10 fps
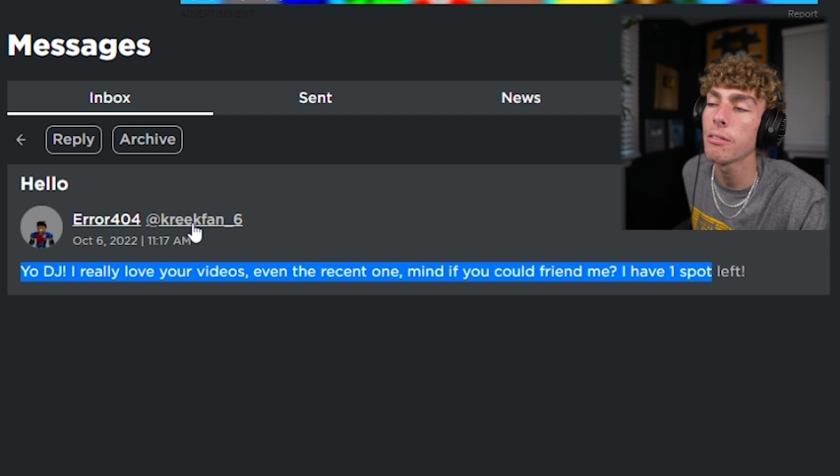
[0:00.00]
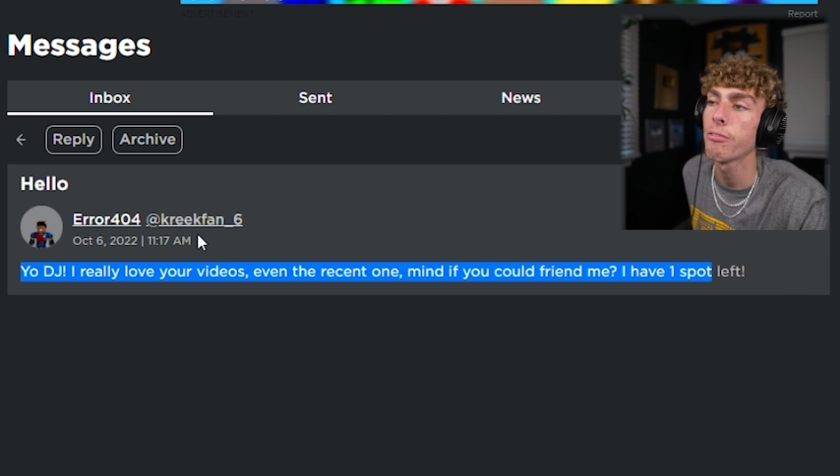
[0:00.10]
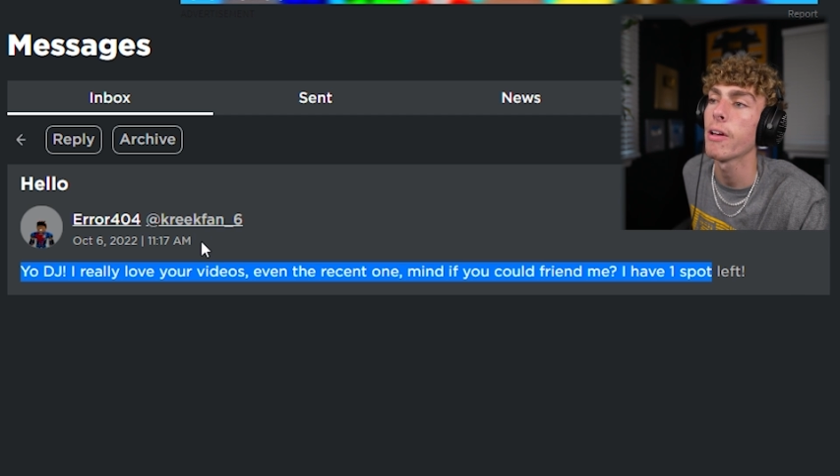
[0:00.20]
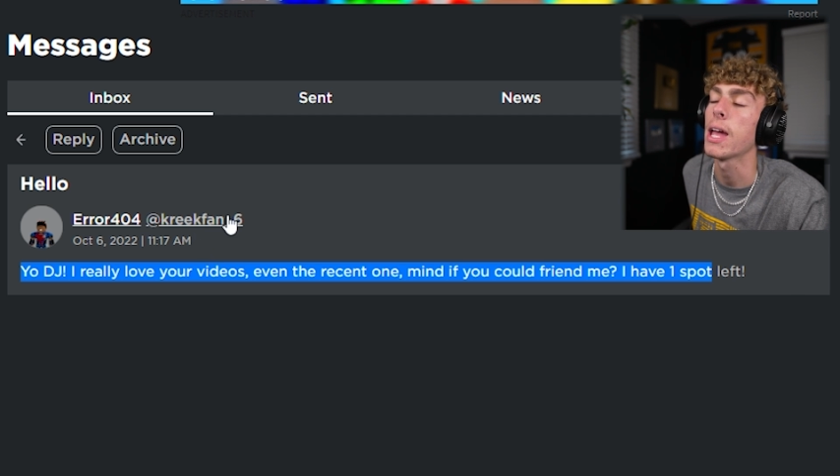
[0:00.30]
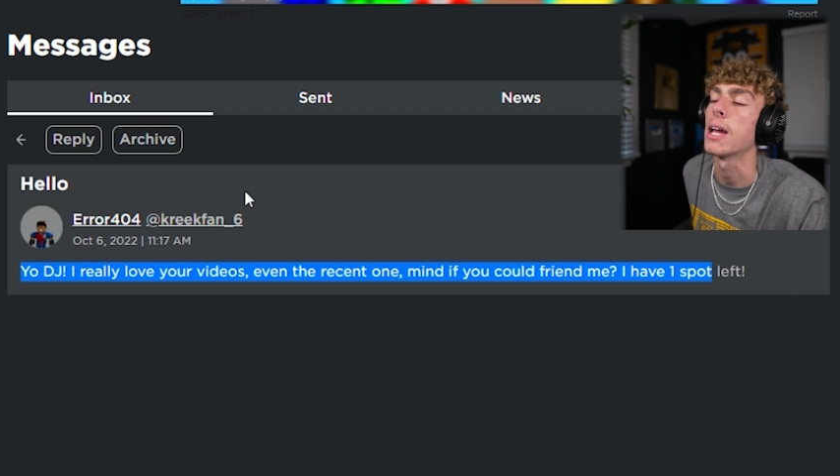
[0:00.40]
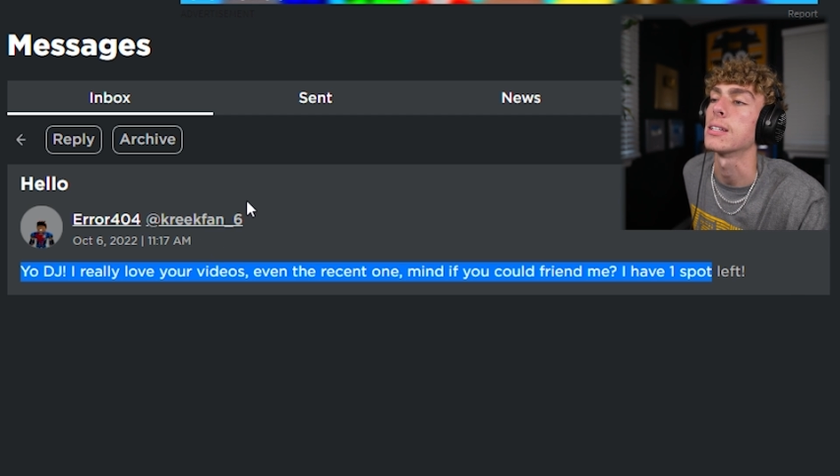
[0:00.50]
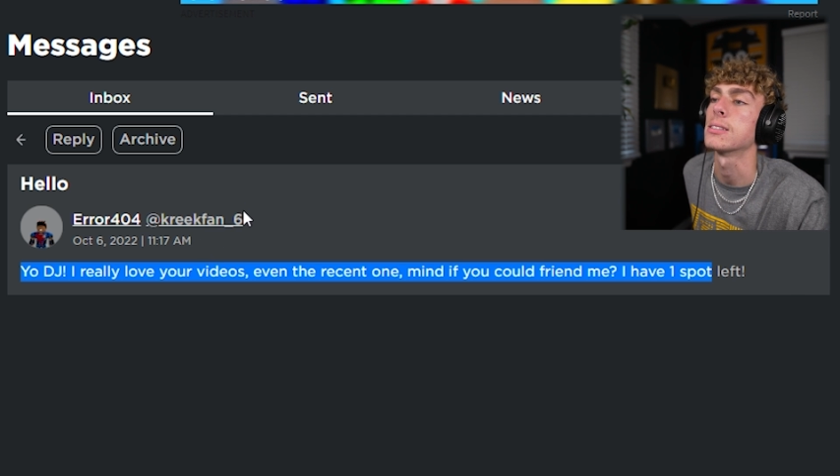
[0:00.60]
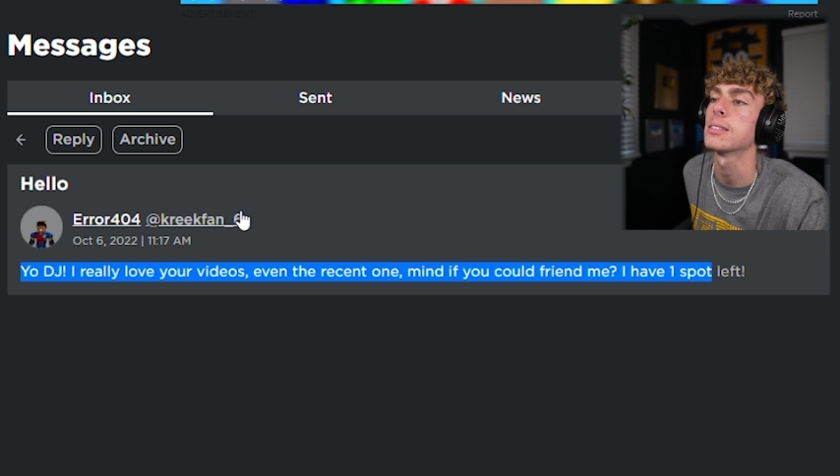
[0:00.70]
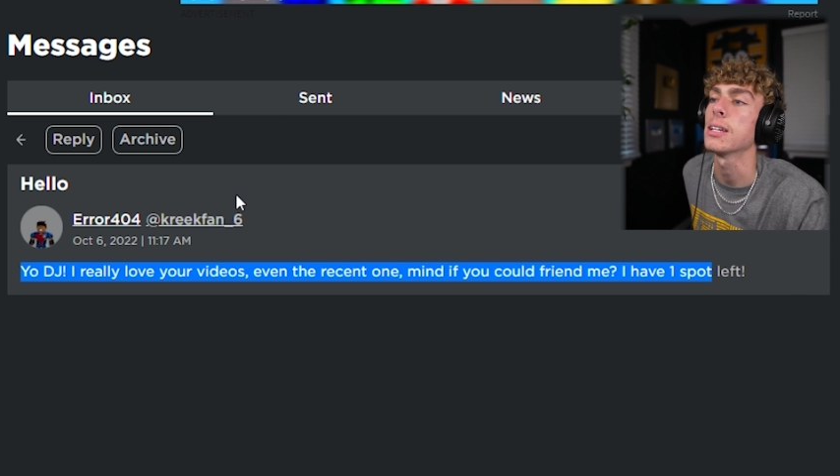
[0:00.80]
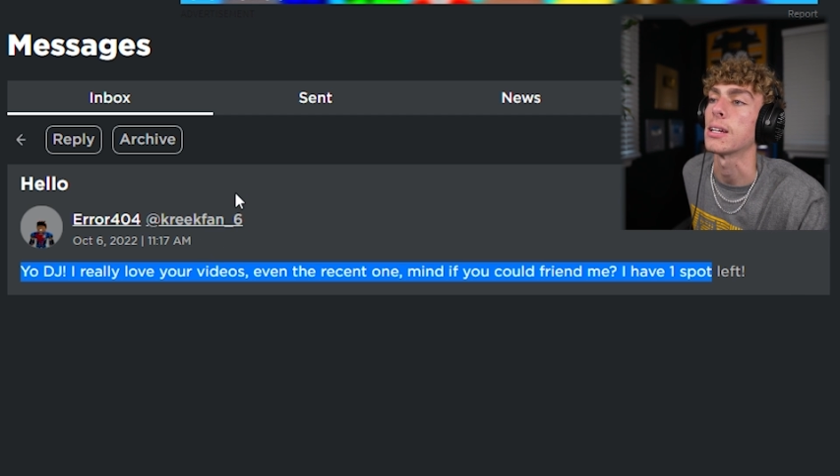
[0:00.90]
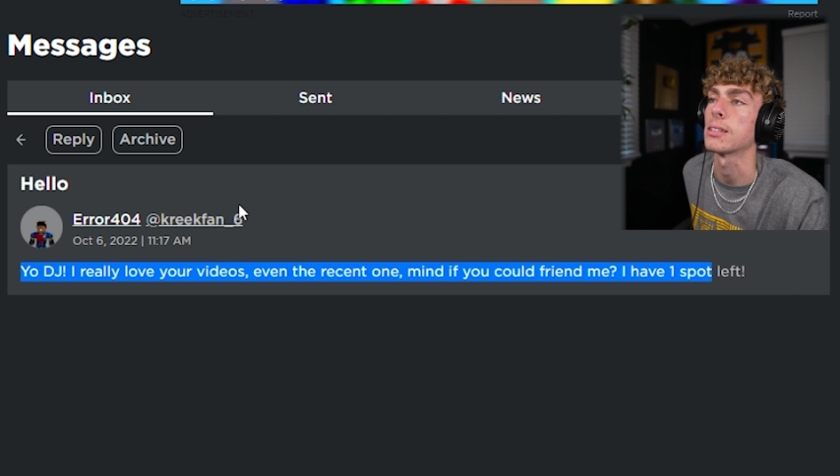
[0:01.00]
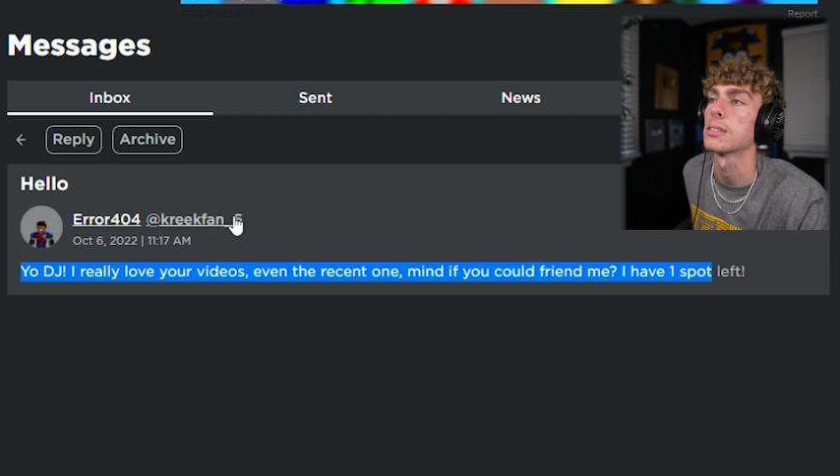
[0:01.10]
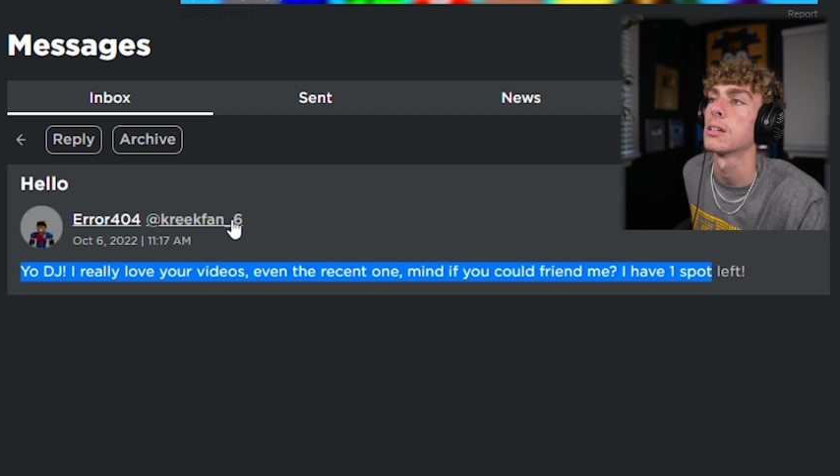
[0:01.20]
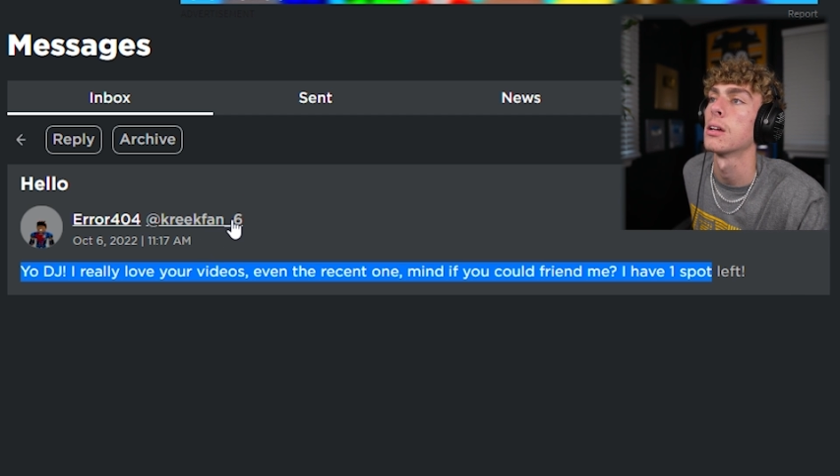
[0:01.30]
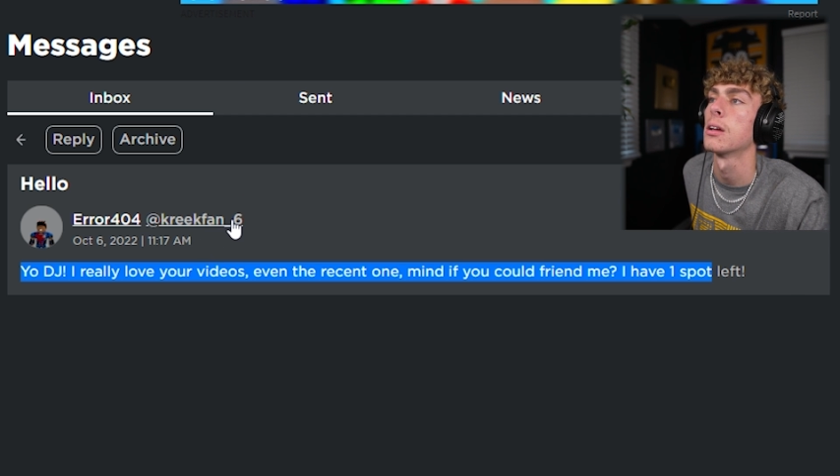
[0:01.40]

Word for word: Fan 6.